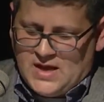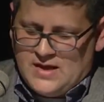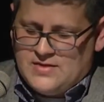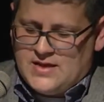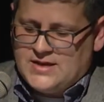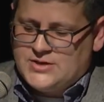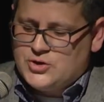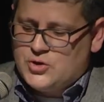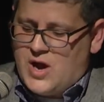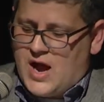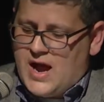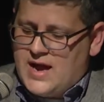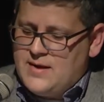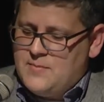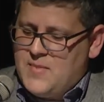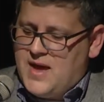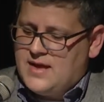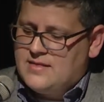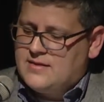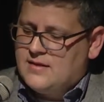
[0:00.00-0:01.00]
They try to
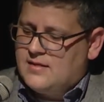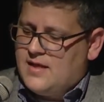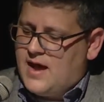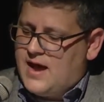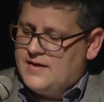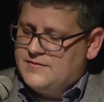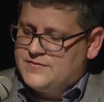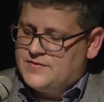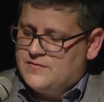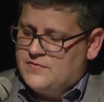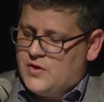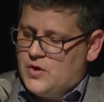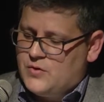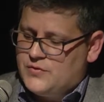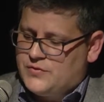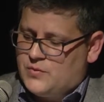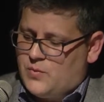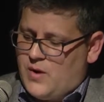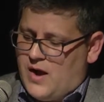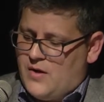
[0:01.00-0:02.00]
make the lives of
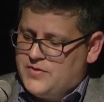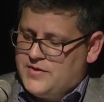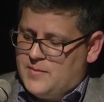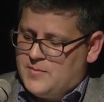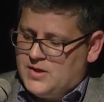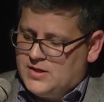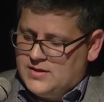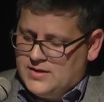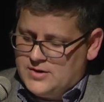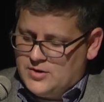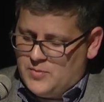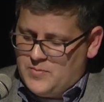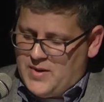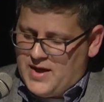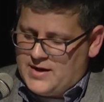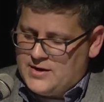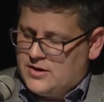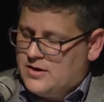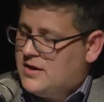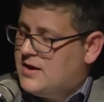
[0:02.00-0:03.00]
those around them a little
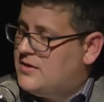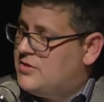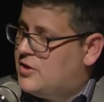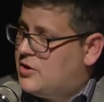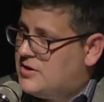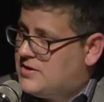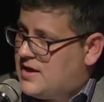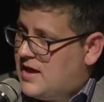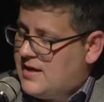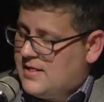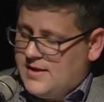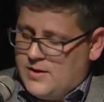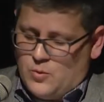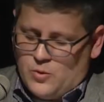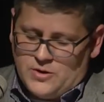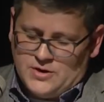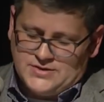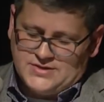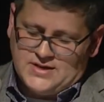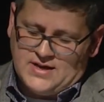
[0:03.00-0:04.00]
better in their daily
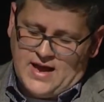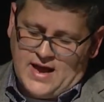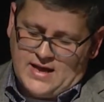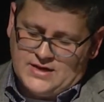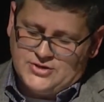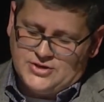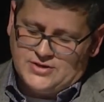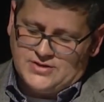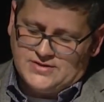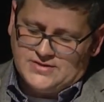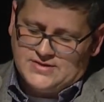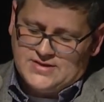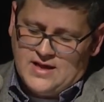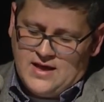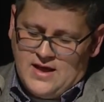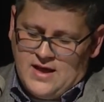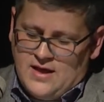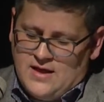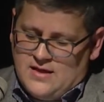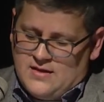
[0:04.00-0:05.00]
words and actions.
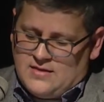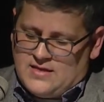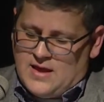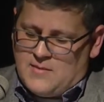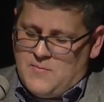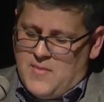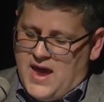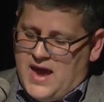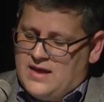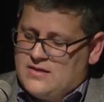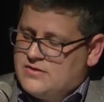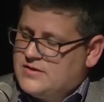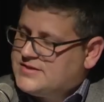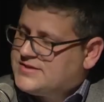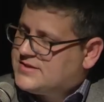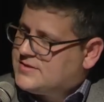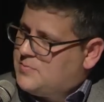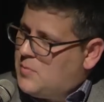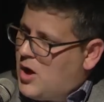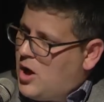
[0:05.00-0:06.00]
They make the
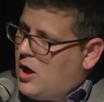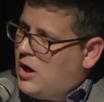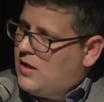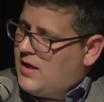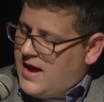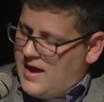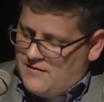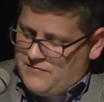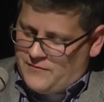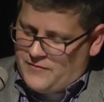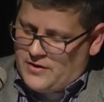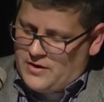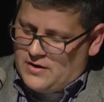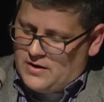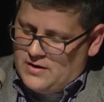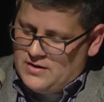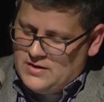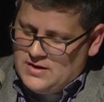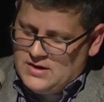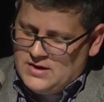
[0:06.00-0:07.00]
small
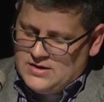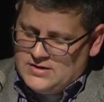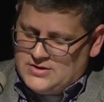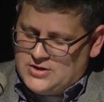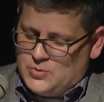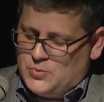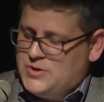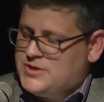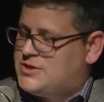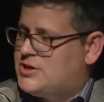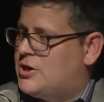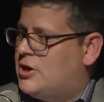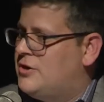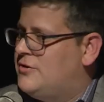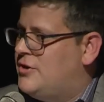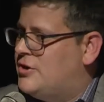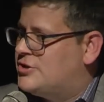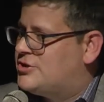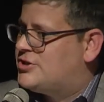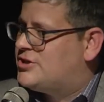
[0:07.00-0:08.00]
effort to return
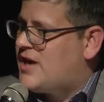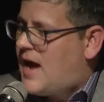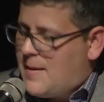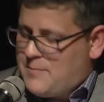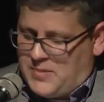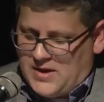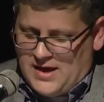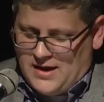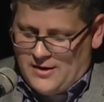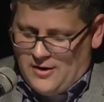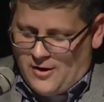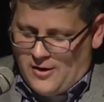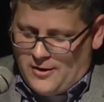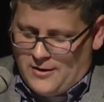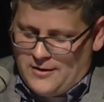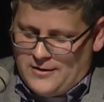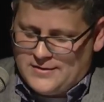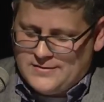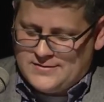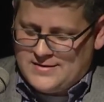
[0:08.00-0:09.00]
their shopping
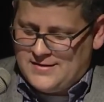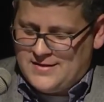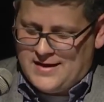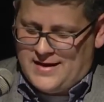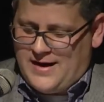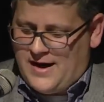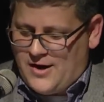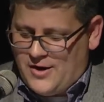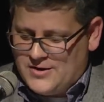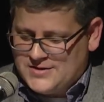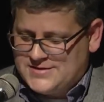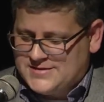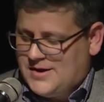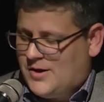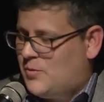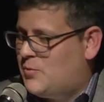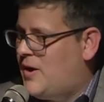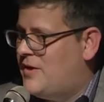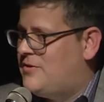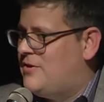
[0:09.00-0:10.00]
cart to the
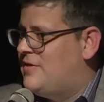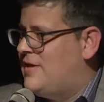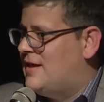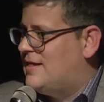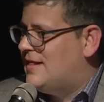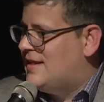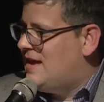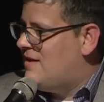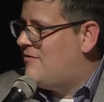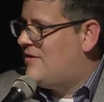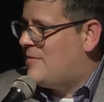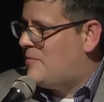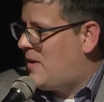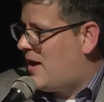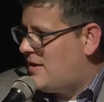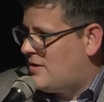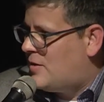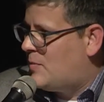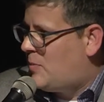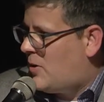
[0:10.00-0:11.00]
carousel rather than leave it
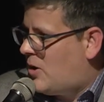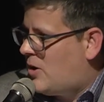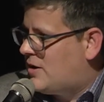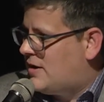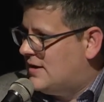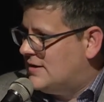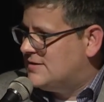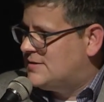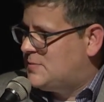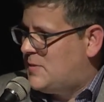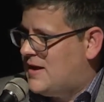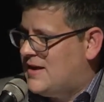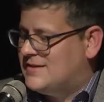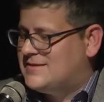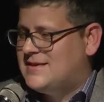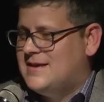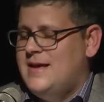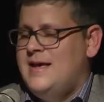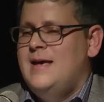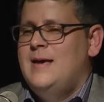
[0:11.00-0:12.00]
by their parking
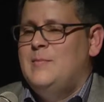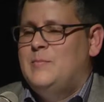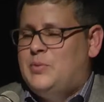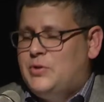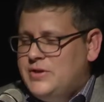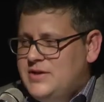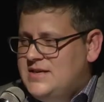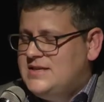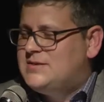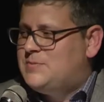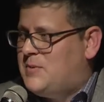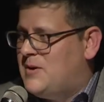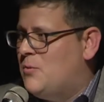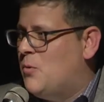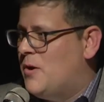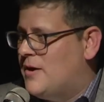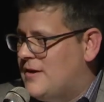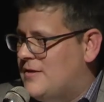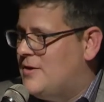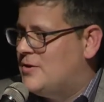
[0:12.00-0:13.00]
space. Please be
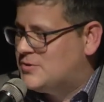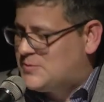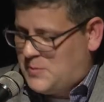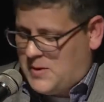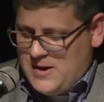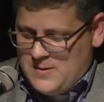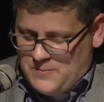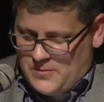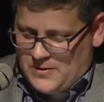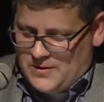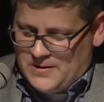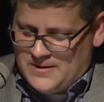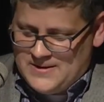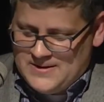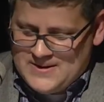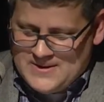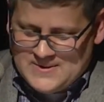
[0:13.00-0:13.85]
one of those people.